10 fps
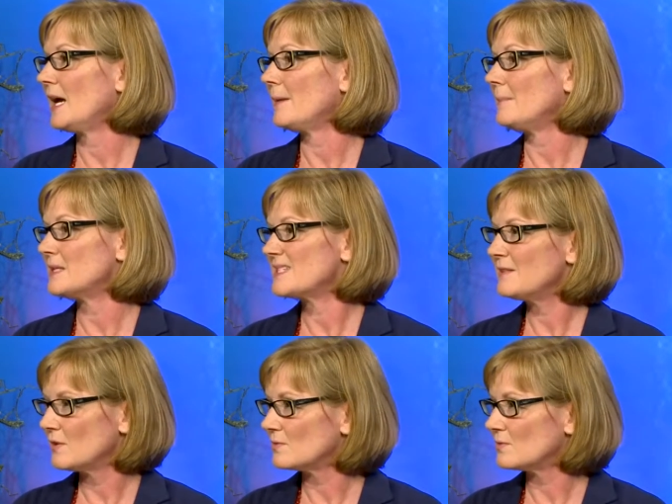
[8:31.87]
It's
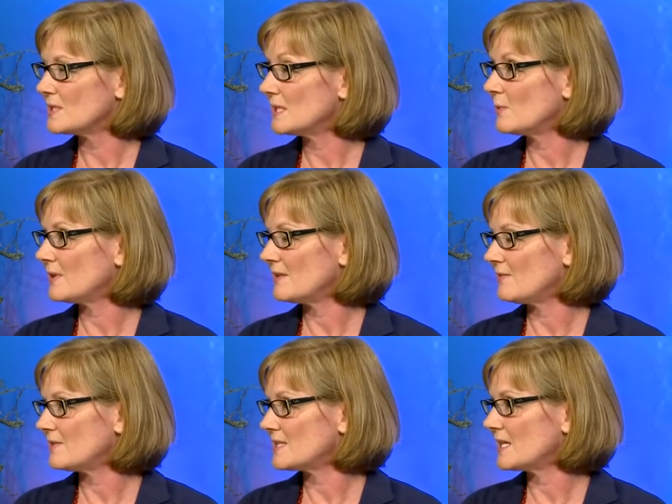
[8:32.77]
difficult to deal with it if
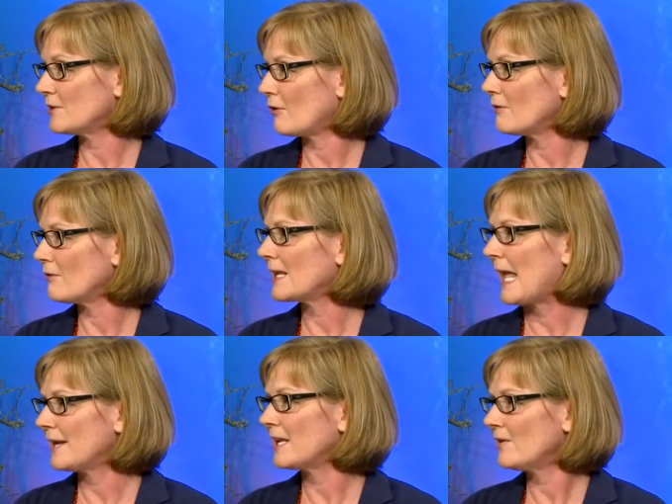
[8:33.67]
it's done orally at
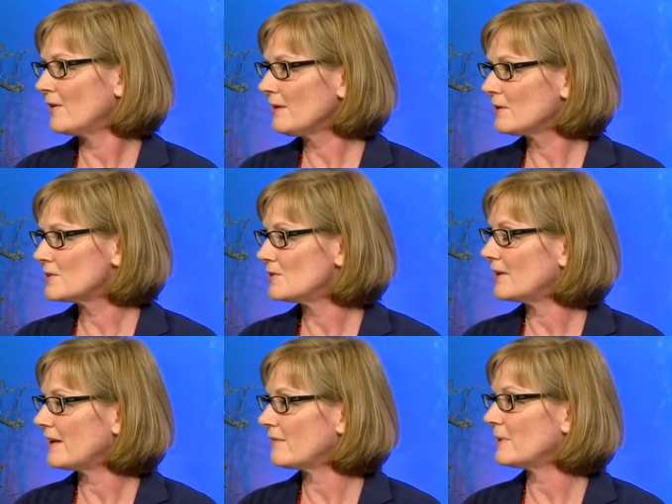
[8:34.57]
a hearing because you don't
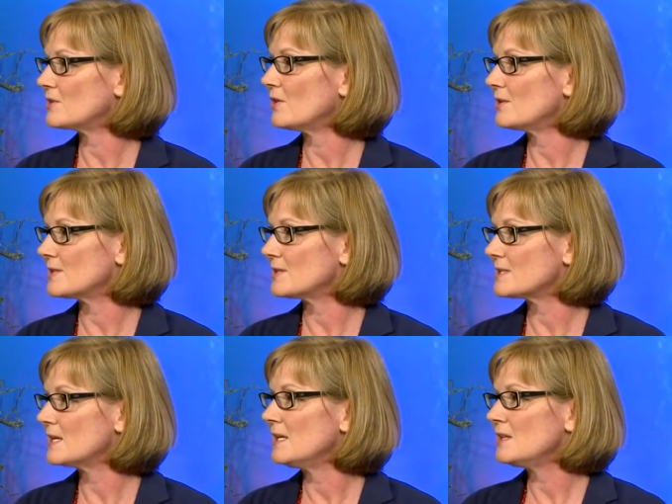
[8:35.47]
have much notice.
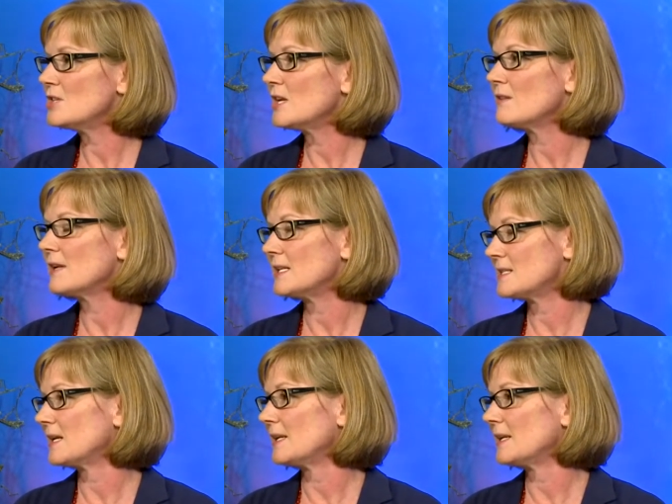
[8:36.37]
Generally it's
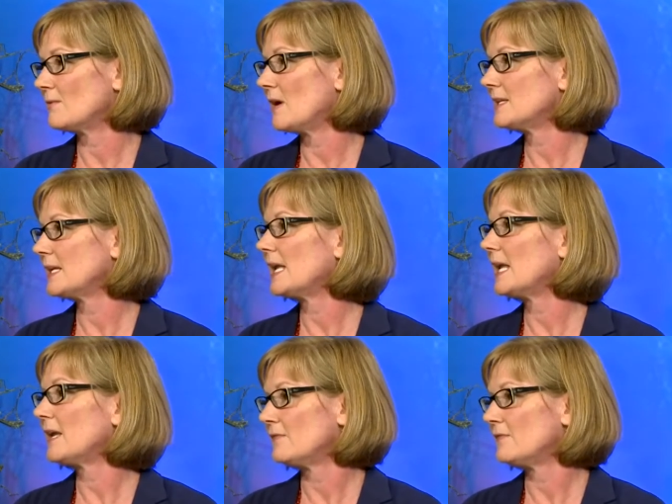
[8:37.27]
done in writing ahead of a